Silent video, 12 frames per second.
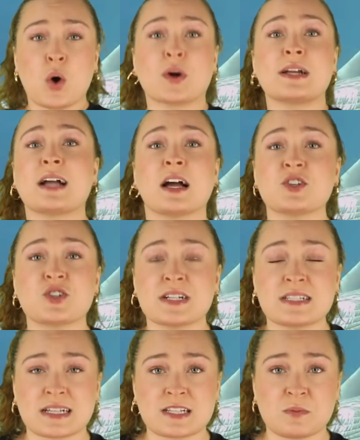or in
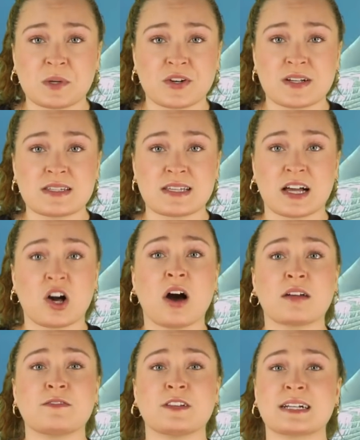countries experiencing
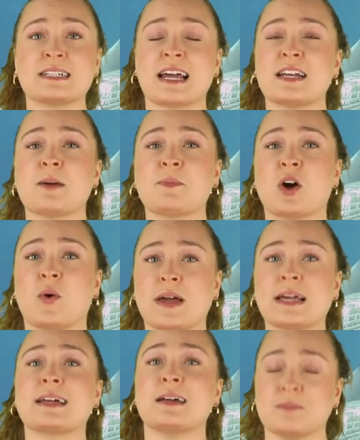conflict end up
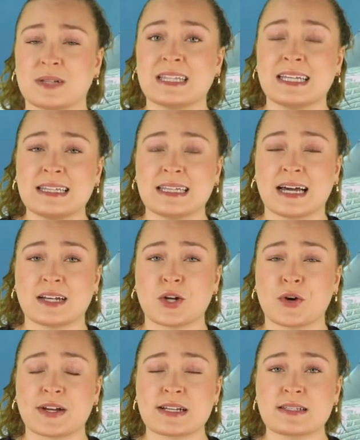going completely
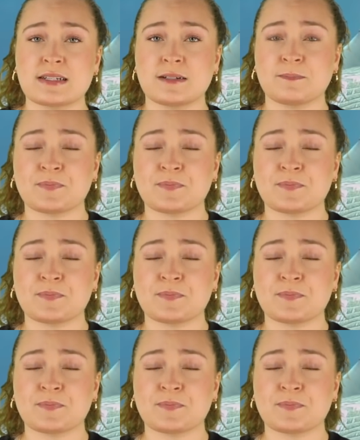unnoticed.